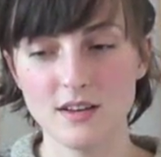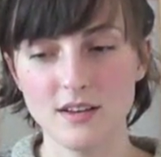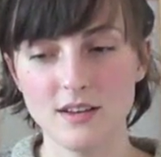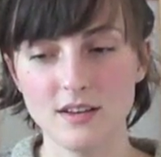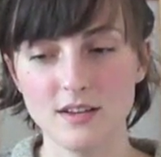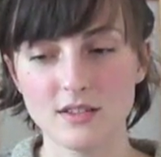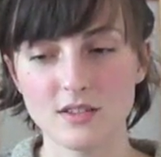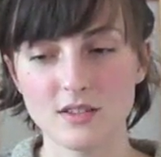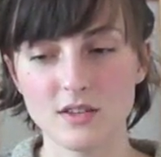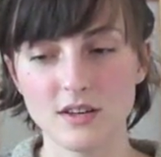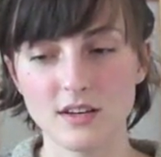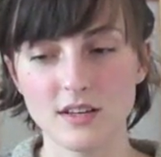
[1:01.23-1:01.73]

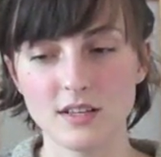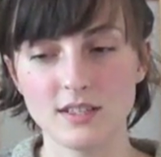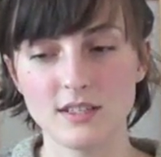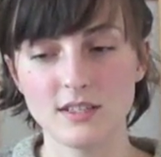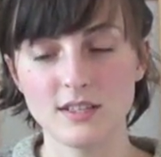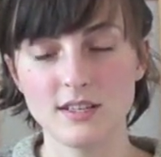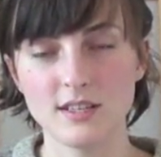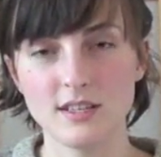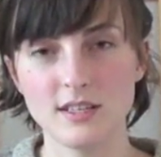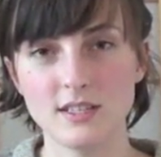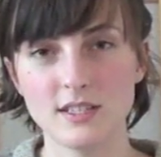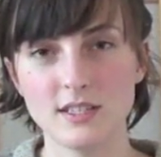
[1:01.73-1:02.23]
started
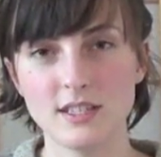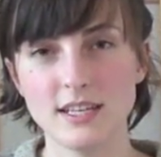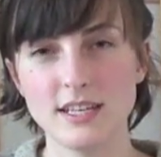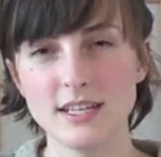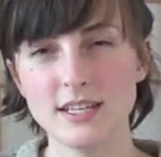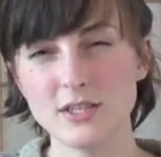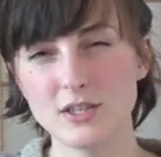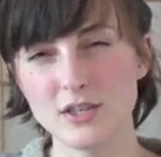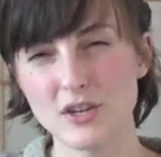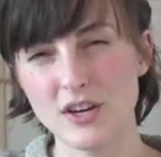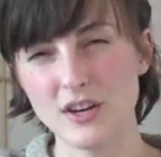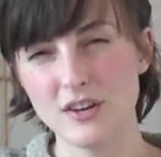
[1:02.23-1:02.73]

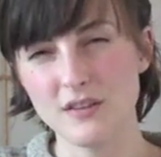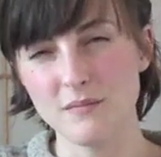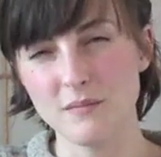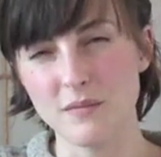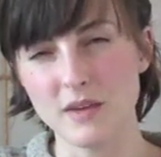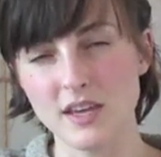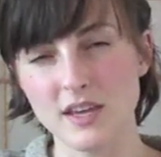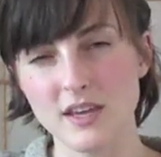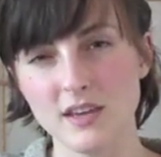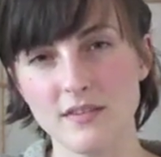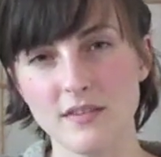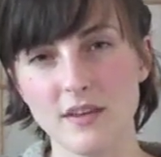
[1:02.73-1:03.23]
teaching
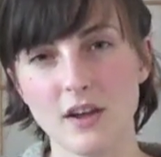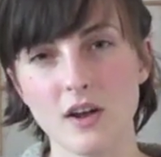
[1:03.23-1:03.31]
me the